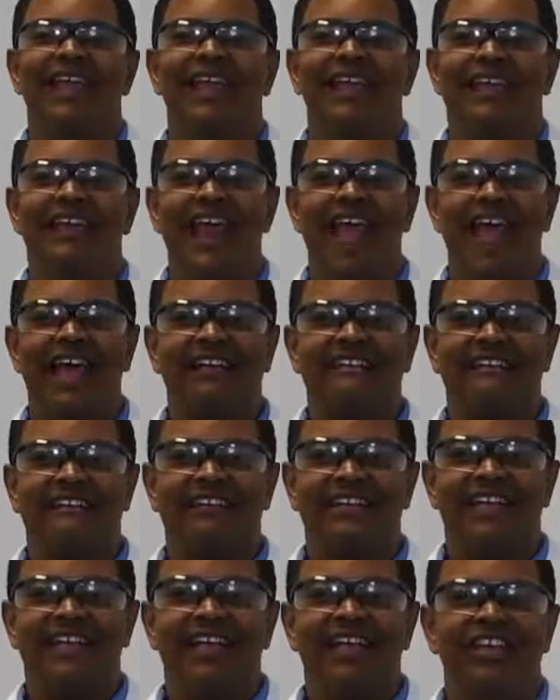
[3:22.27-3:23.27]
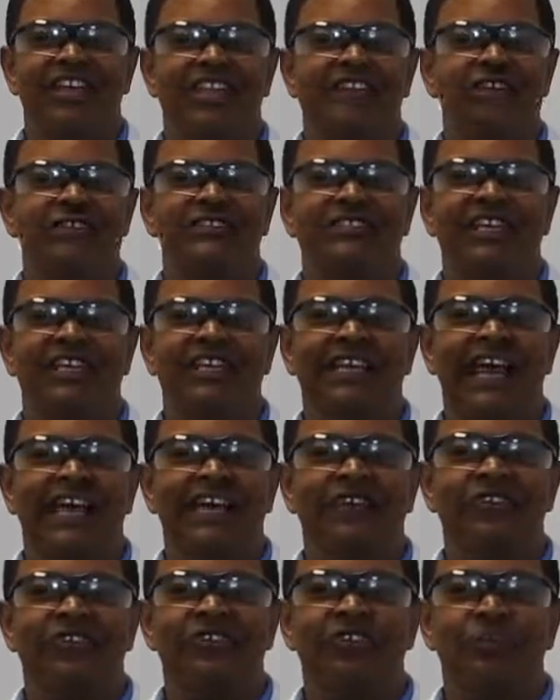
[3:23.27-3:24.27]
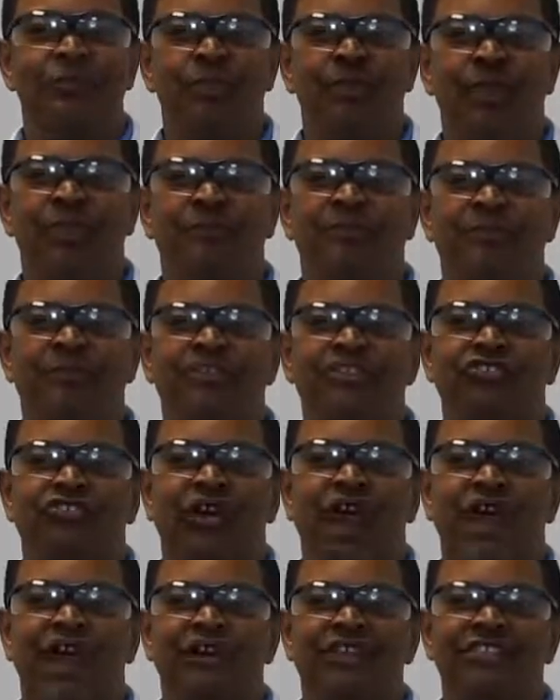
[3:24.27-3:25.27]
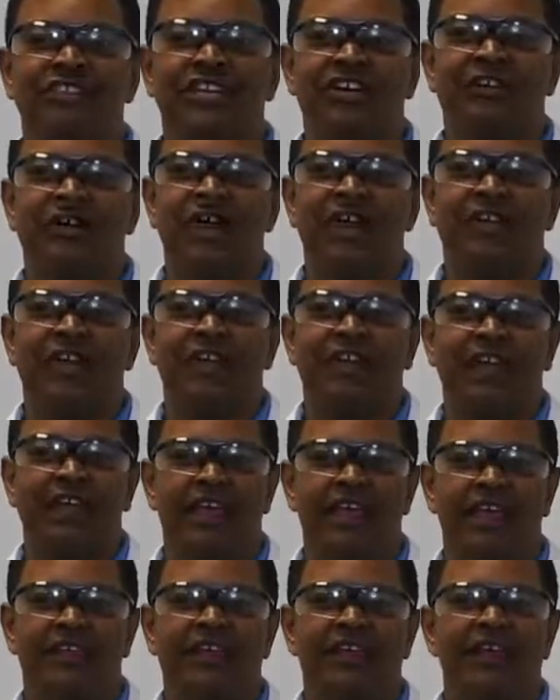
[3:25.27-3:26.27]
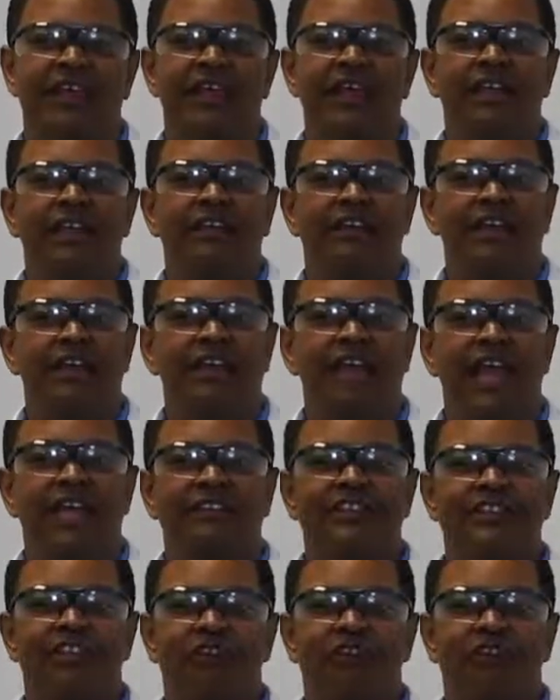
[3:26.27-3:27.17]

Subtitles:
Next, use the yellow tubing from the dry air generator kit to connect the